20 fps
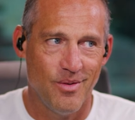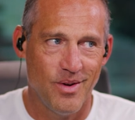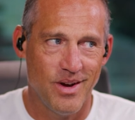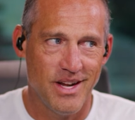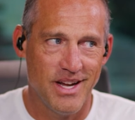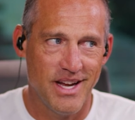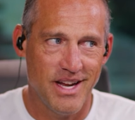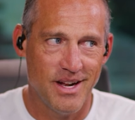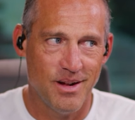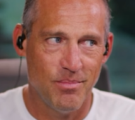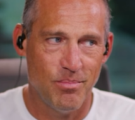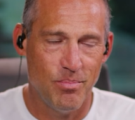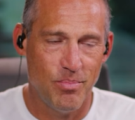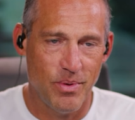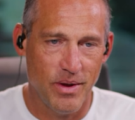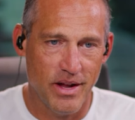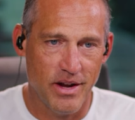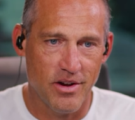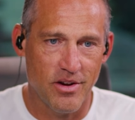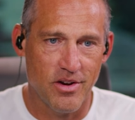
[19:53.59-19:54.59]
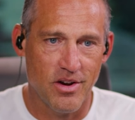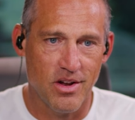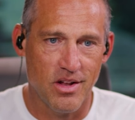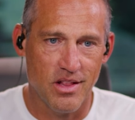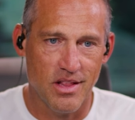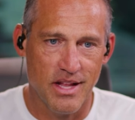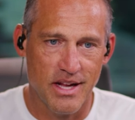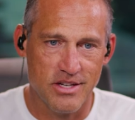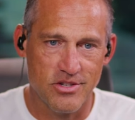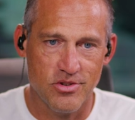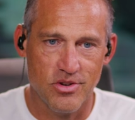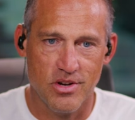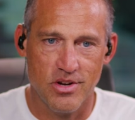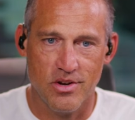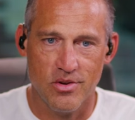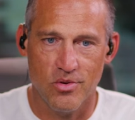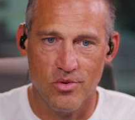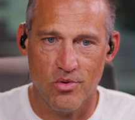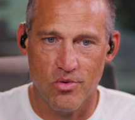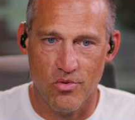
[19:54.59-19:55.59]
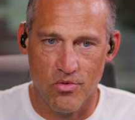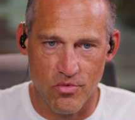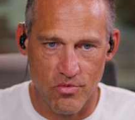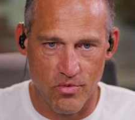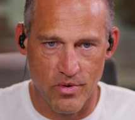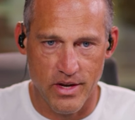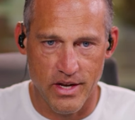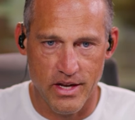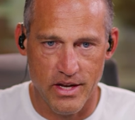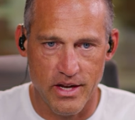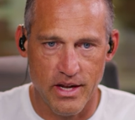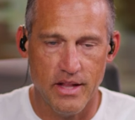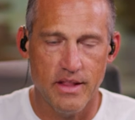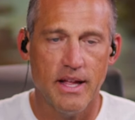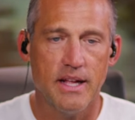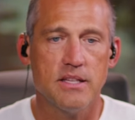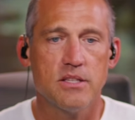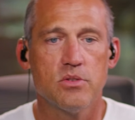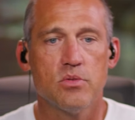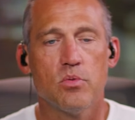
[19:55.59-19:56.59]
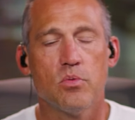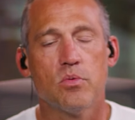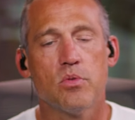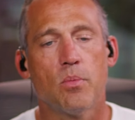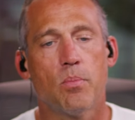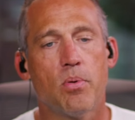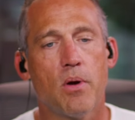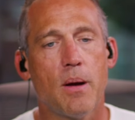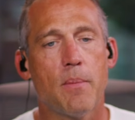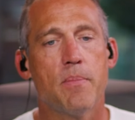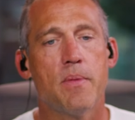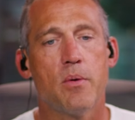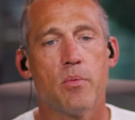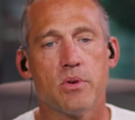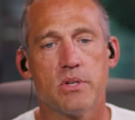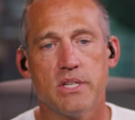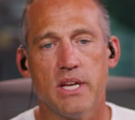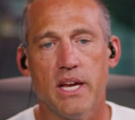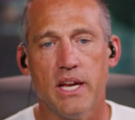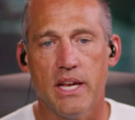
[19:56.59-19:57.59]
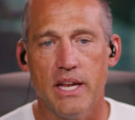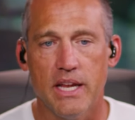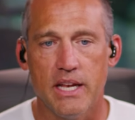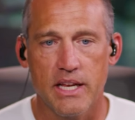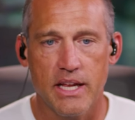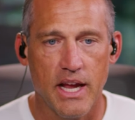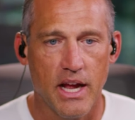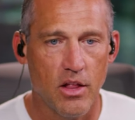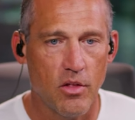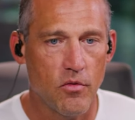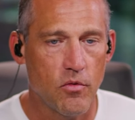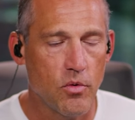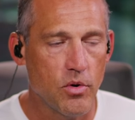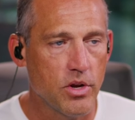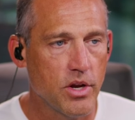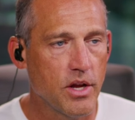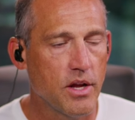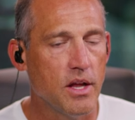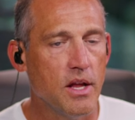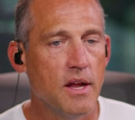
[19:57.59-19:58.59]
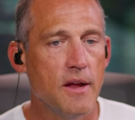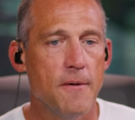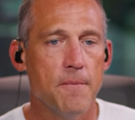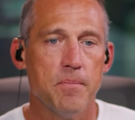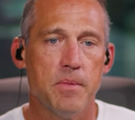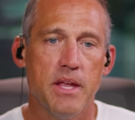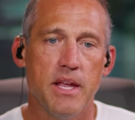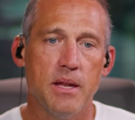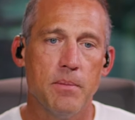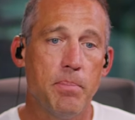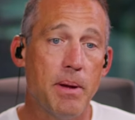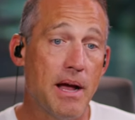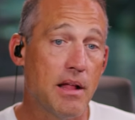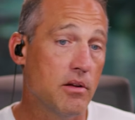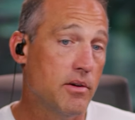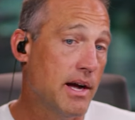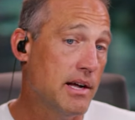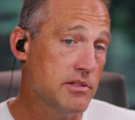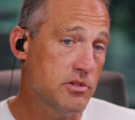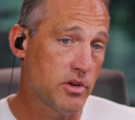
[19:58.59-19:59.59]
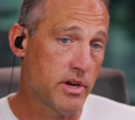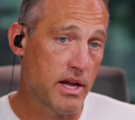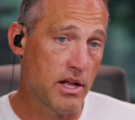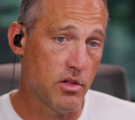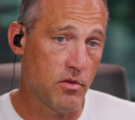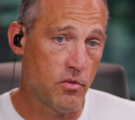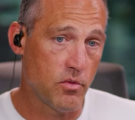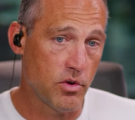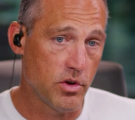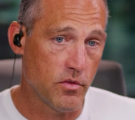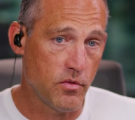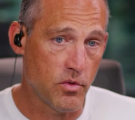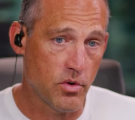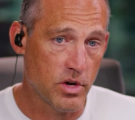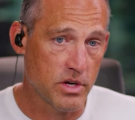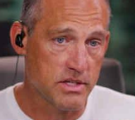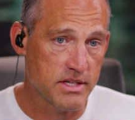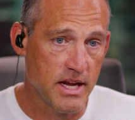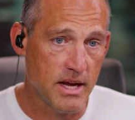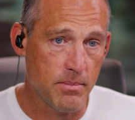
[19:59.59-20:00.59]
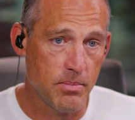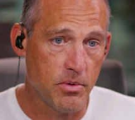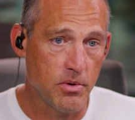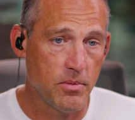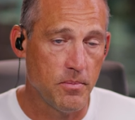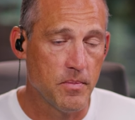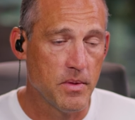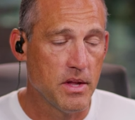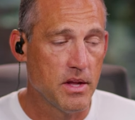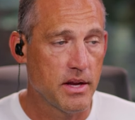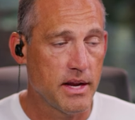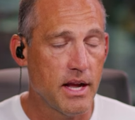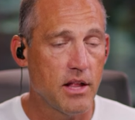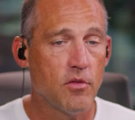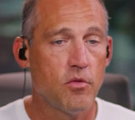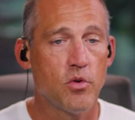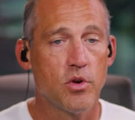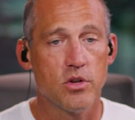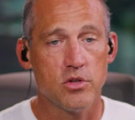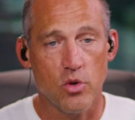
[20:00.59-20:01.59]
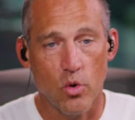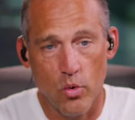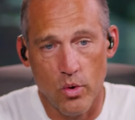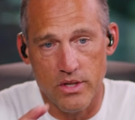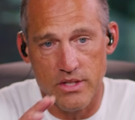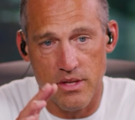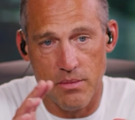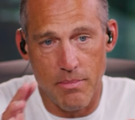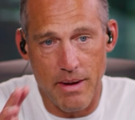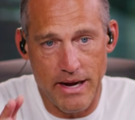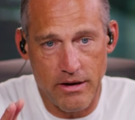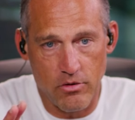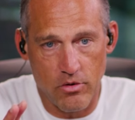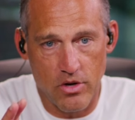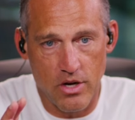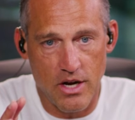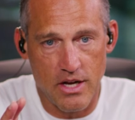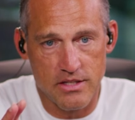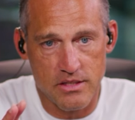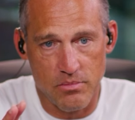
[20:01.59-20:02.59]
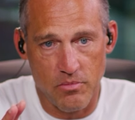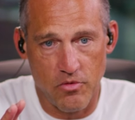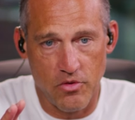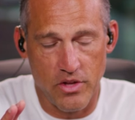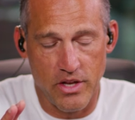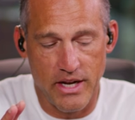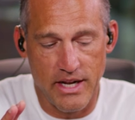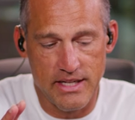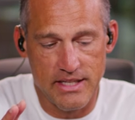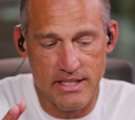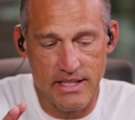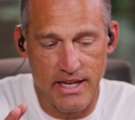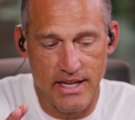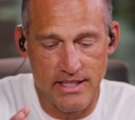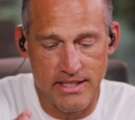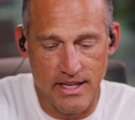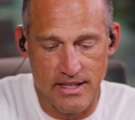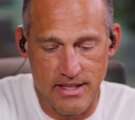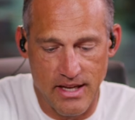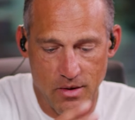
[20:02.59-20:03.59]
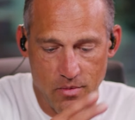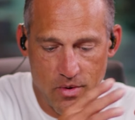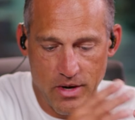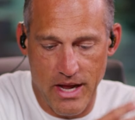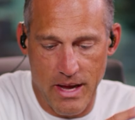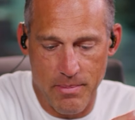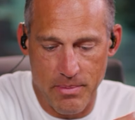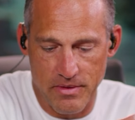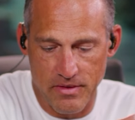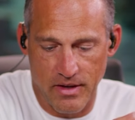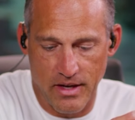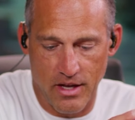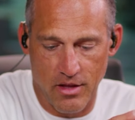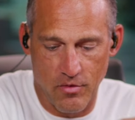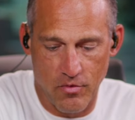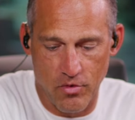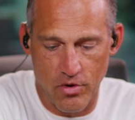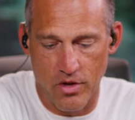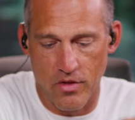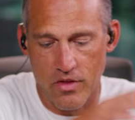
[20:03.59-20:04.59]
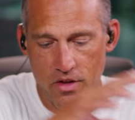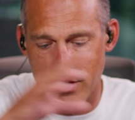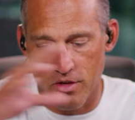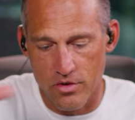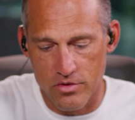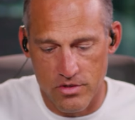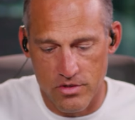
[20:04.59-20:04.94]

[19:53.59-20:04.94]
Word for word: we need a better electrical grid, and that's the problem that we're seeing in California, in Palo Alto, California, for example. California is always the microcosm for the United States. They say what happens in California then goes